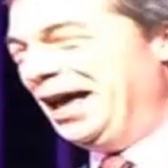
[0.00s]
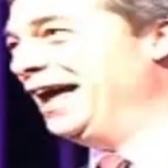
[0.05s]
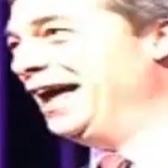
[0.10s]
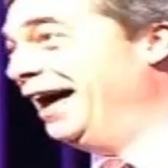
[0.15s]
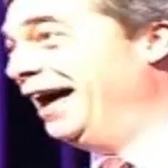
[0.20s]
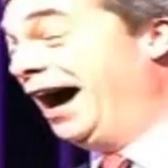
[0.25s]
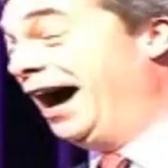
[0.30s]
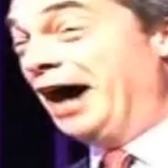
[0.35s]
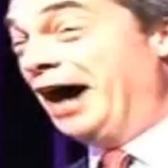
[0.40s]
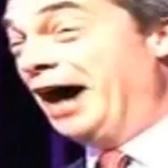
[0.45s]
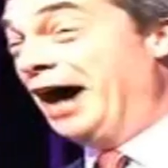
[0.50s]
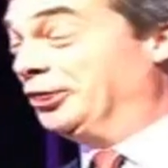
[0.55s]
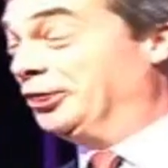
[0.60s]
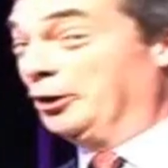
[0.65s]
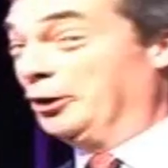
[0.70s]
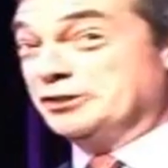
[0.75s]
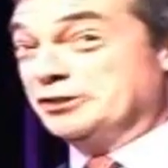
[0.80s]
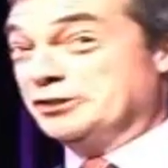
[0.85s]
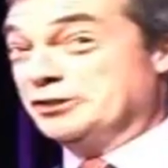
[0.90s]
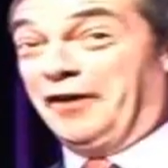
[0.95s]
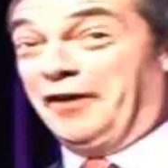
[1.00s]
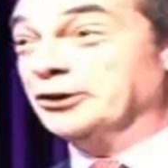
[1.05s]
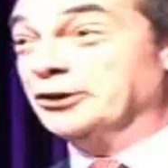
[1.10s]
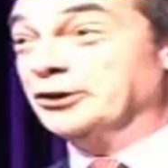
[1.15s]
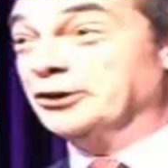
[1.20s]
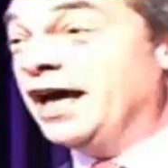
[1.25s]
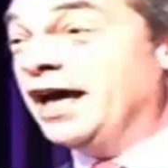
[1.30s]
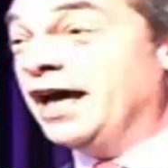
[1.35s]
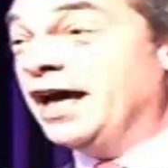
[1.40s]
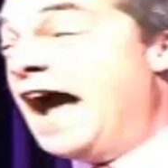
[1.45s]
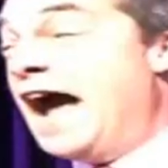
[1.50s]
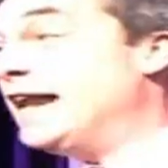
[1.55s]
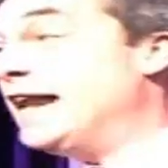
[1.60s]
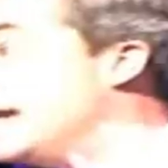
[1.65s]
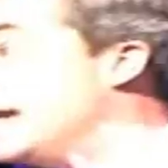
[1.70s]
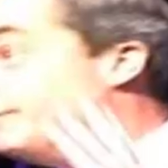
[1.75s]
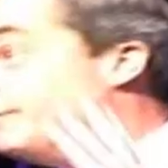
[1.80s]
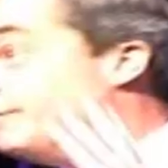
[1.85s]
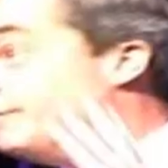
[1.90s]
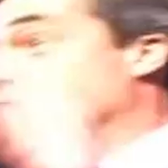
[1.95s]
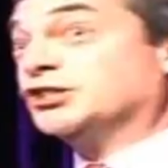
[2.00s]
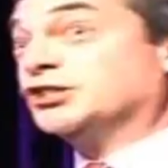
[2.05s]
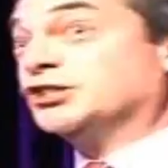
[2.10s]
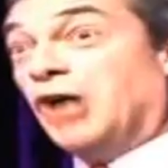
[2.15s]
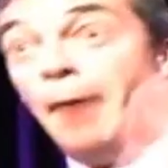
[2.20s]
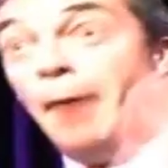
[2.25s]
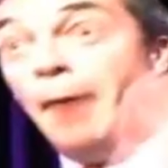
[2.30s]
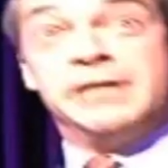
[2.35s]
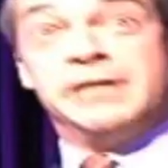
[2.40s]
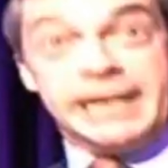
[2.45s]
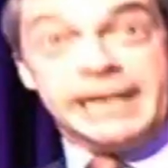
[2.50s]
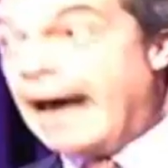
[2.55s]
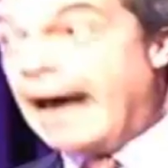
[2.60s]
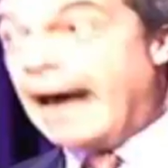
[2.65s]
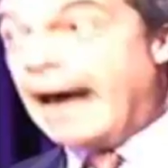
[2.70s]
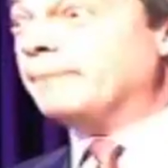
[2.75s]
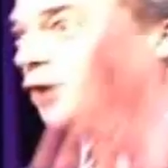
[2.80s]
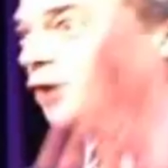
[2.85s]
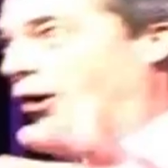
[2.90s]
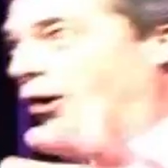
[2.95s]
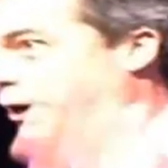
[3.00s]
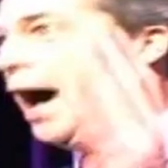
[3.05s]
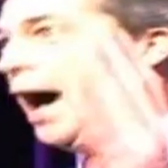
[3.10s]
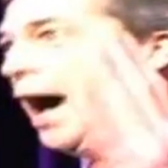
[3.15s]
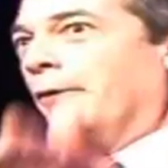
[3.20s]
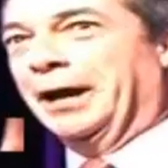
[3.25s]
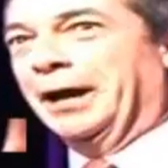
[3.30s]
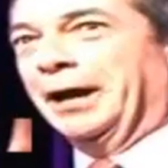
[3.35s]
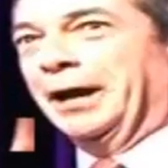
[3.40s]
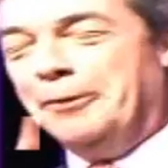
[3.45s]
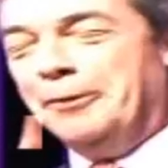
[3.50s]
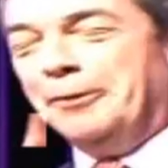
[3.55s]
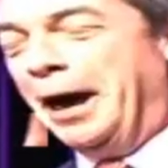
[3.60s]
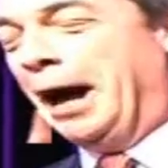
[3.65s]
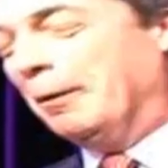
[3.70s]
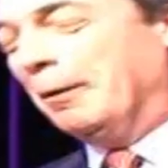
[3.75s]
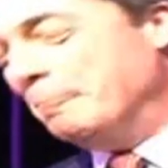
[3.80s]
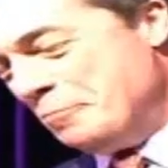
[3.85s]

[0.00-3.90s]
I thought it was a very good, and it never stopped. It kept on going, you know.